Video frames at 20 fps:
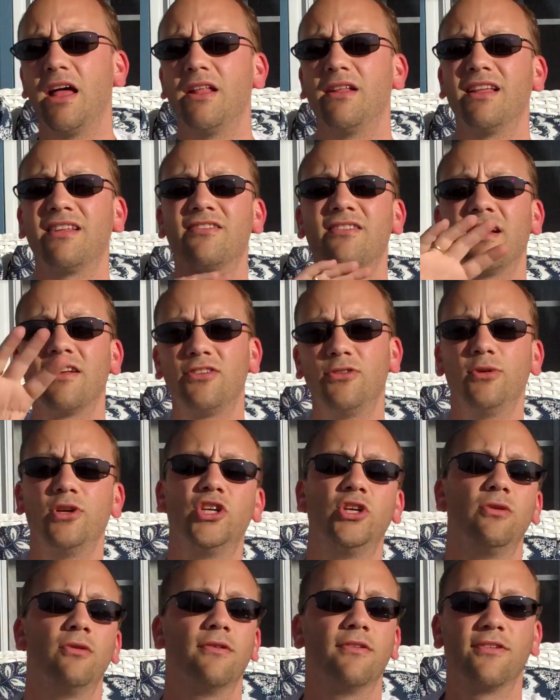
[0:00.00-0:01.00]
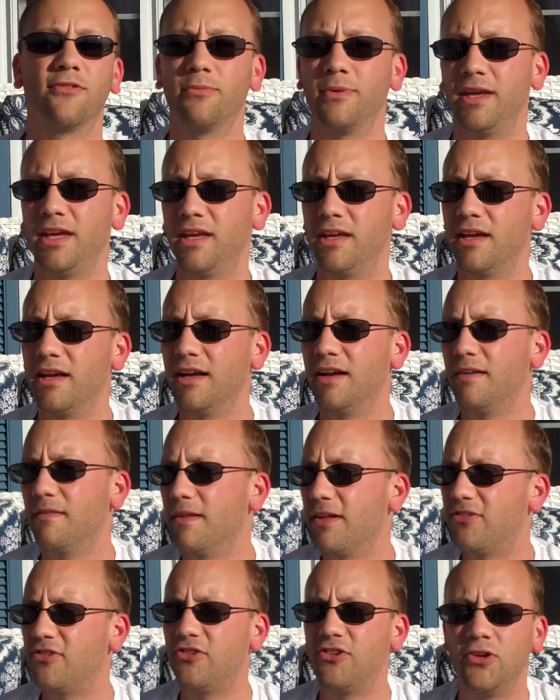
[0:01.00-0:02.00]
Let's not do a shooter this week.
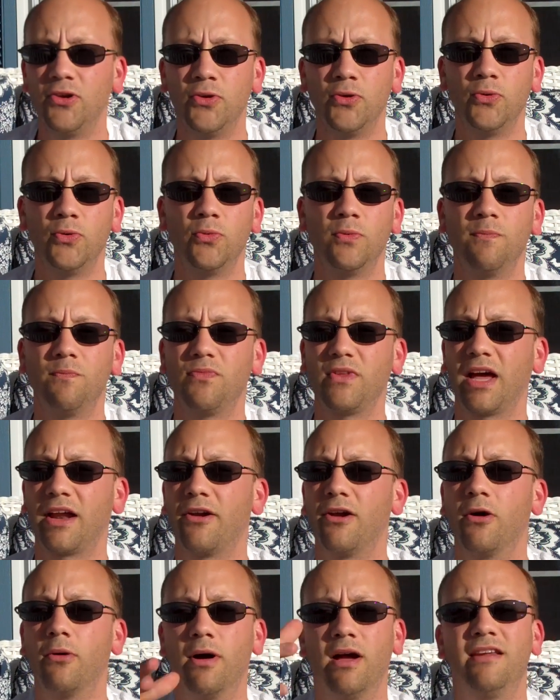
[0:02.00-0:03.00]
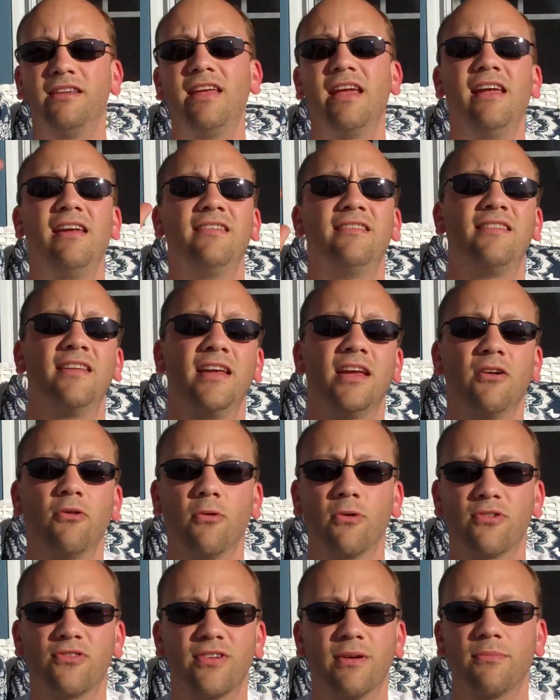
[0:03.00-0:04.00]
Let's do, I don't know, a tasting
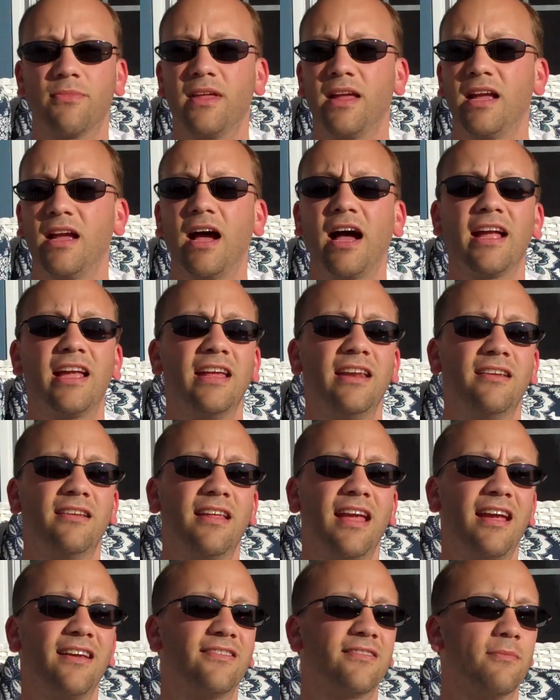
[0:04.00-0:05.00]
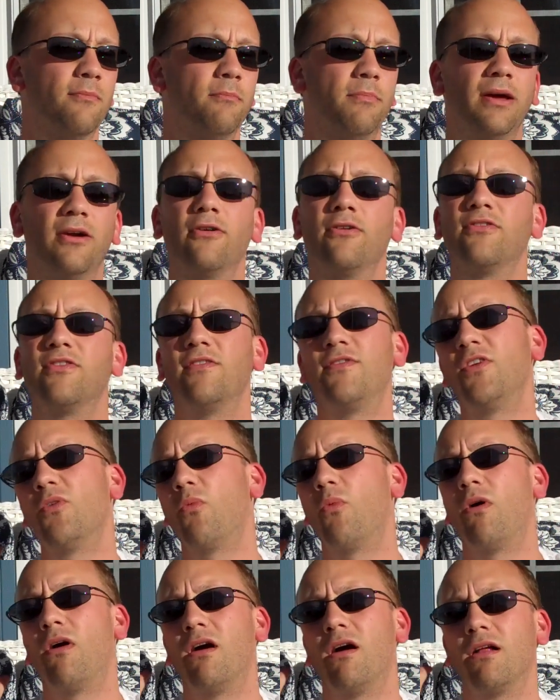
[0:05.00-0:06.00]
or something. I can taste some bitters if you
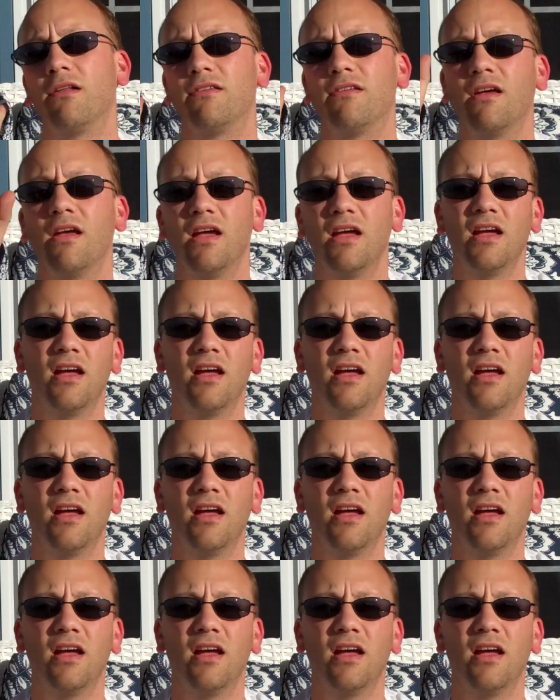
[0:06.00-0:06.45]
want.